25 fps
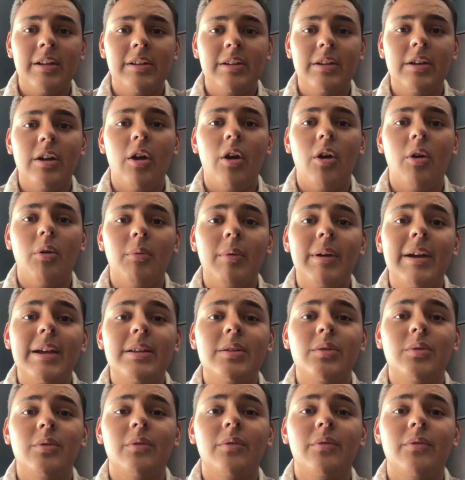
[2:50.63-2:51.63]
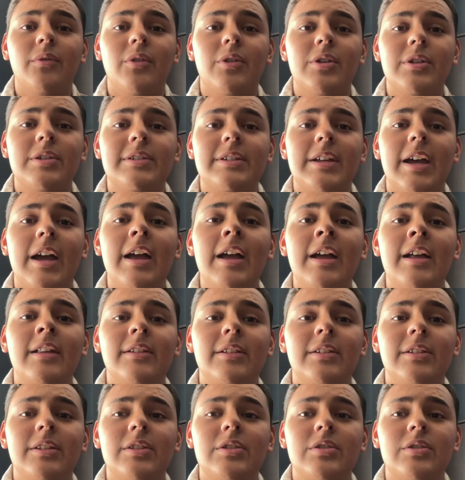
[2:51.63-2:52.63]
They are a way to enforce that
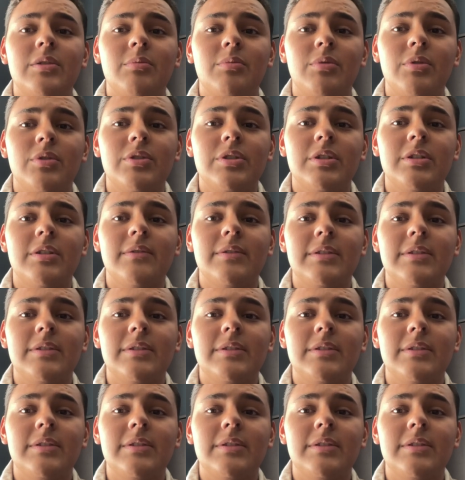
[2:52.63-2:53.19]
the distribution